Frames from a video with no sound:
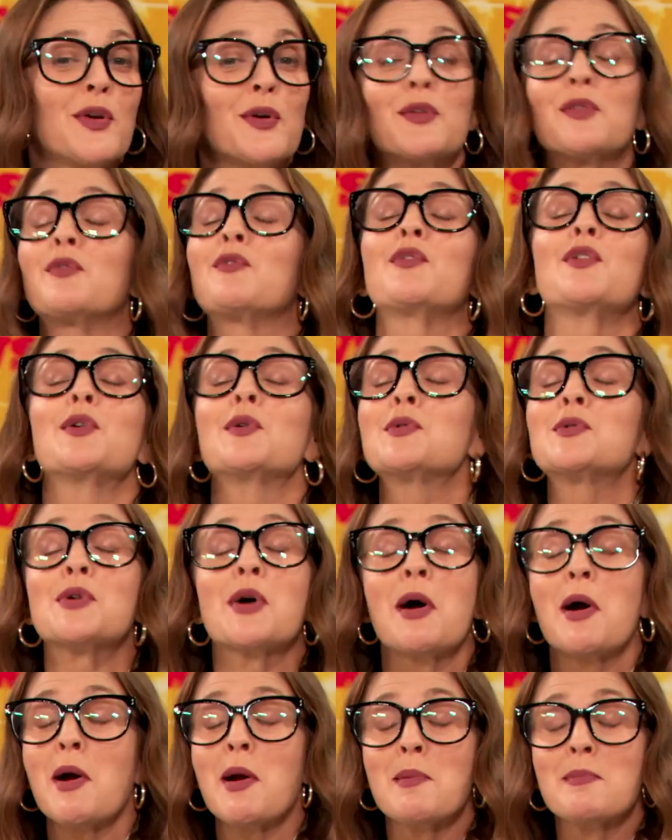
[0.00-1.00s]
those few
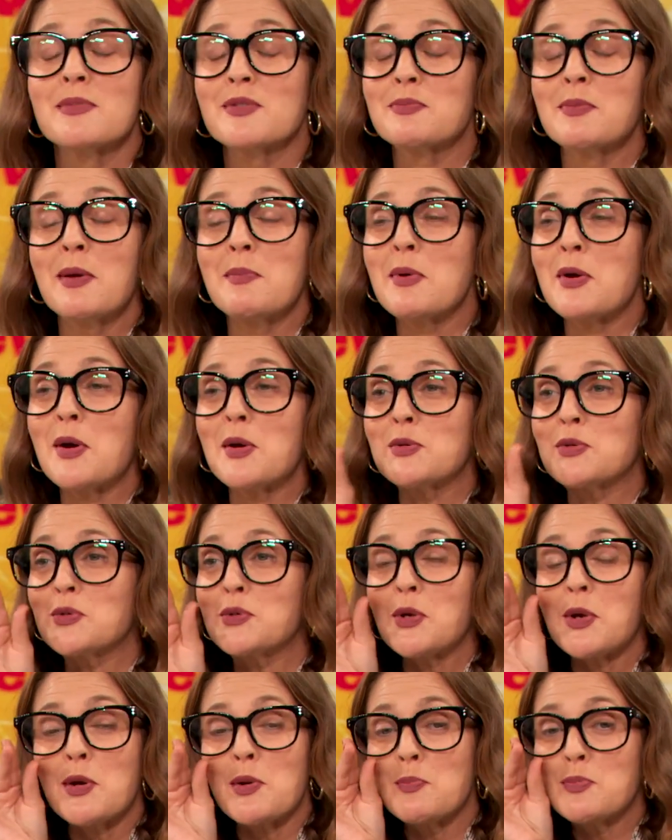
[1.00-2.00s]
times maybe I
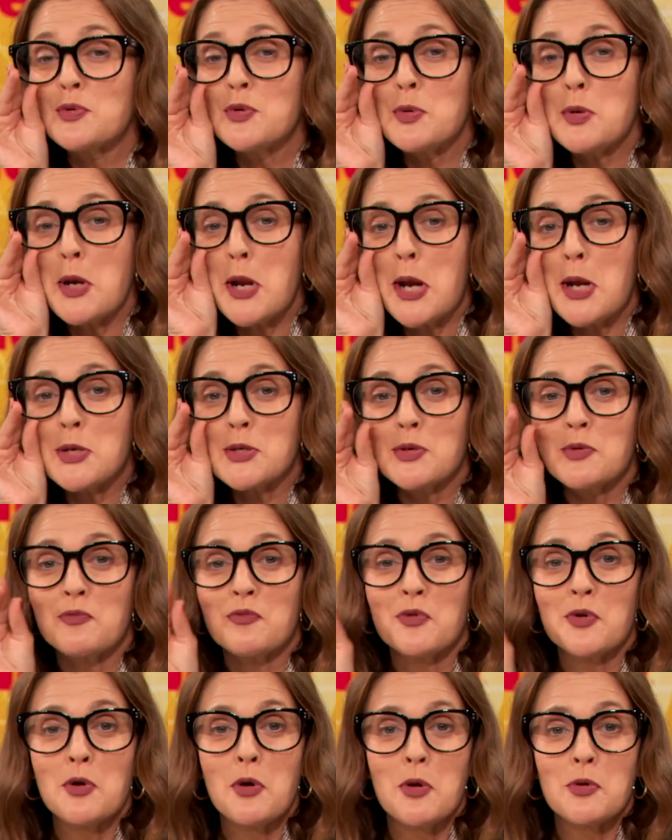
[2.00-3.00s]
stayed up too late and
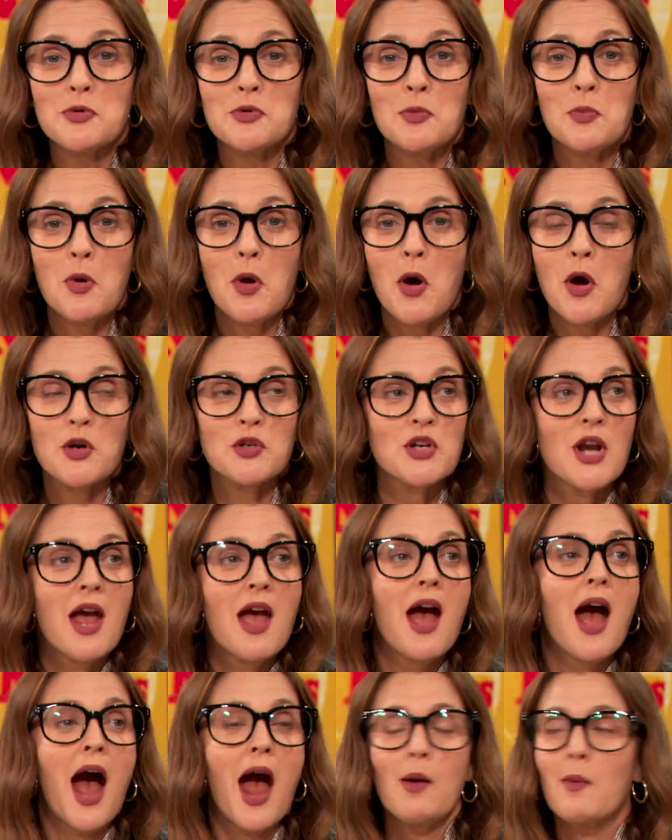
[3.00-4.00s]
forgot to wash,
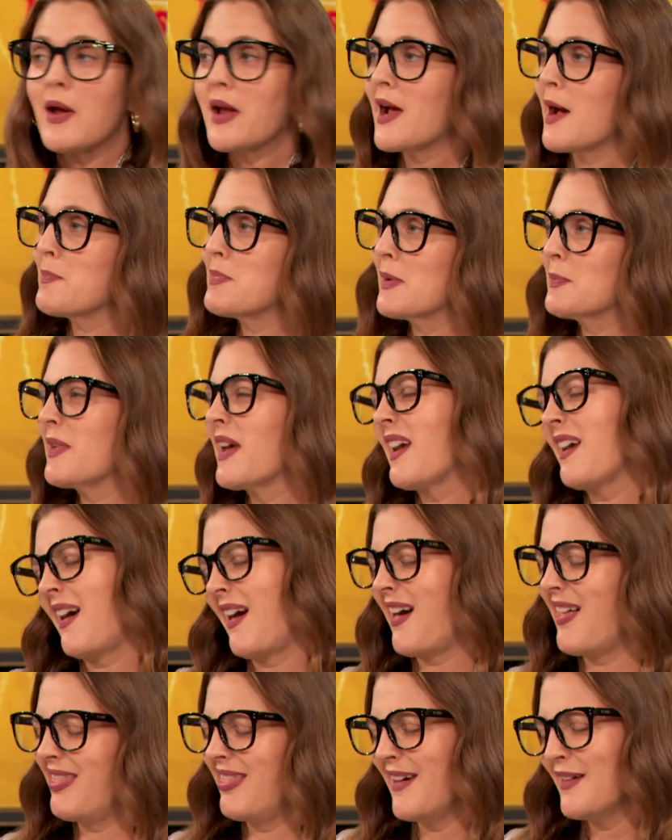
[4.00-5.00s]
I wake up and I'm like,
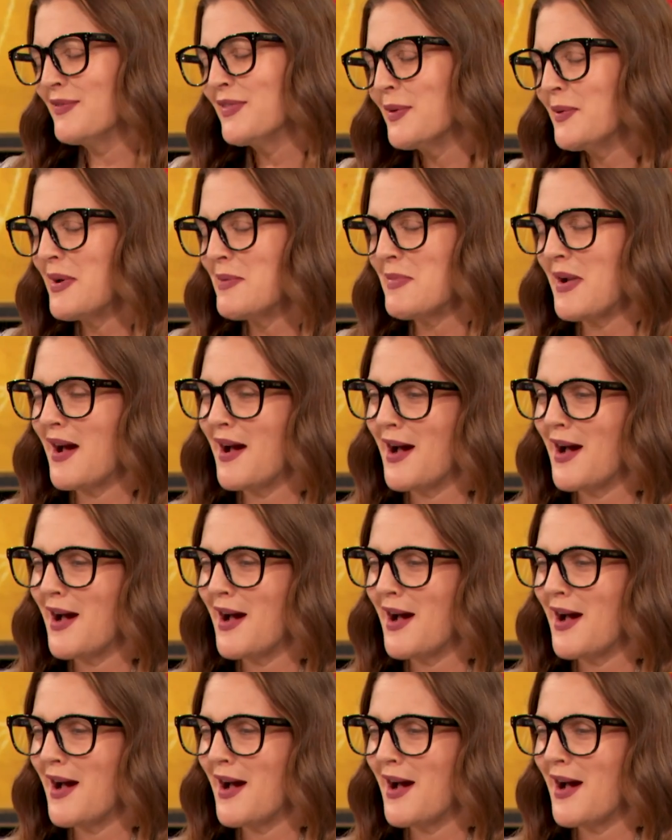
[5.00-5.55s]
I love the way my